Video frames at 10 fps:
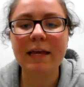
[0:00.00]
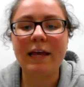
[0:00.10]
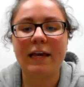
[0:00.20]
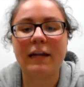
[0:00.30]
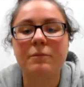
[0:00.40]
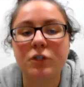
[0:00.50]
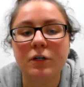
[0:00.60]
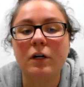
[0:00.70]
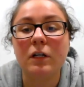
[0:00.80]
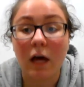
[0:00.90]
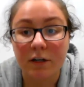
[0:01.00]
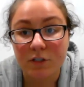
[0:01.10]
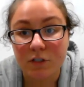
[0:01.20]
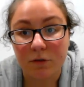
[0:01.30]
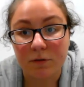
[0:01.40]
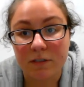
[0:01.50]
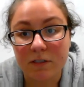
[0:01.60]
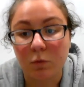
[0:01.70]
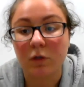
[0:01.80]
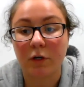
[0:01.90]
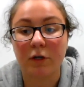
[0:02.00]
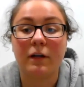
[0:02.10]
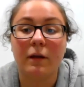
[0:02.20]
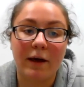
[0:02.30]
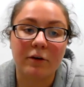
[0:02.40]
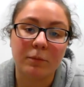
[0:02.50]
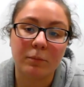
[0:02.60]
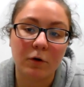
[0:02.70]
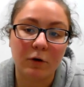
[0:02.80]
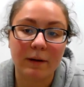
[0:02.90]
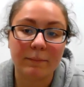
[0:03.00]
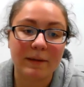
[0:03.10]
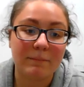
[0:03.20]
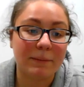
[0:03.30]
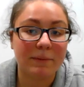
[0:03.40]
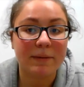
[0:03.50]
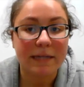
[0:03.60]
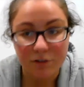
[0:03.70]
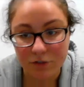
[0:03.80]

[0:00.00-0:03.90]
And I'm sure a lot of students will learn about your program and maybe be